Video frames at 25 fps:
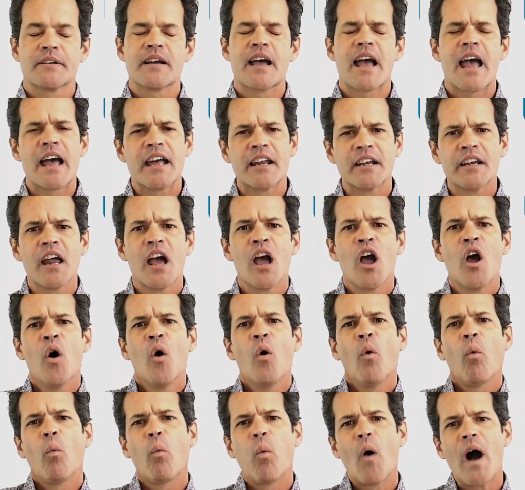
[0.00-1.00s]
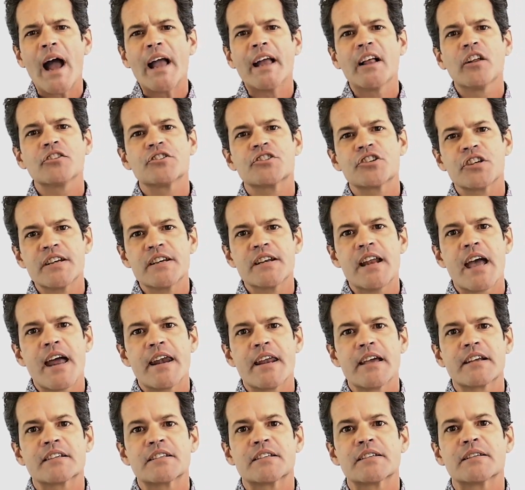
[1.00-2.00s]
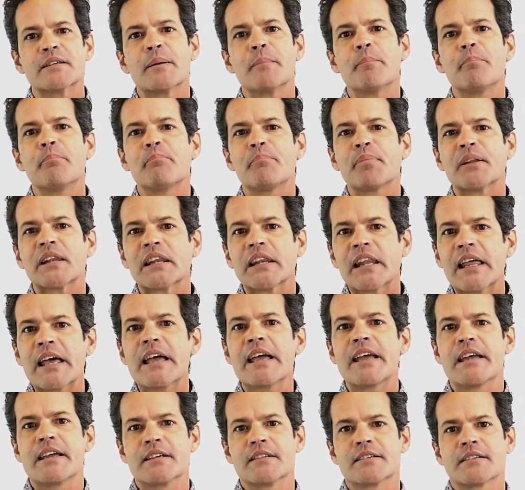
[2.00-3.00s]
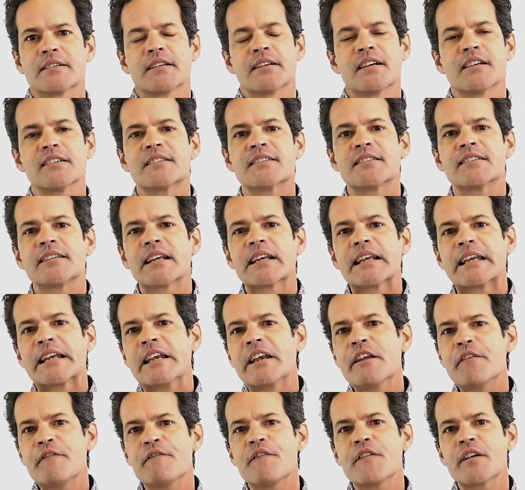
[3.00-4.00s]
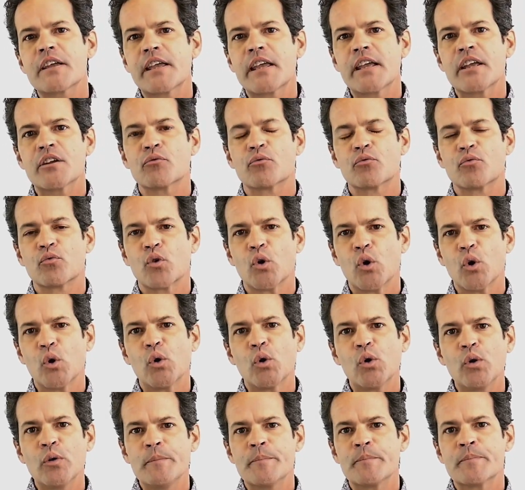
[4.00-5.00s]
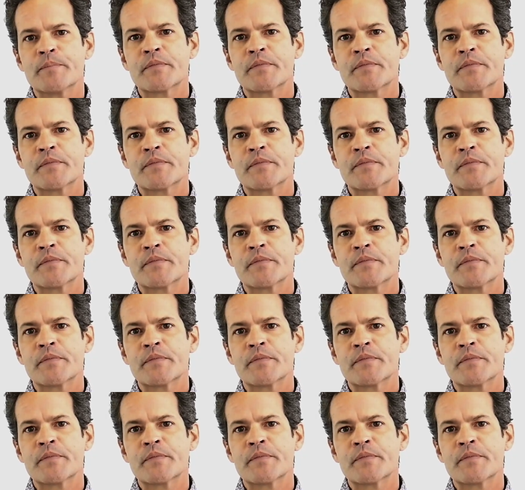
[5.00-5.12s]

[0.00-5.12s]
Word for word: And while genetics plays a significant role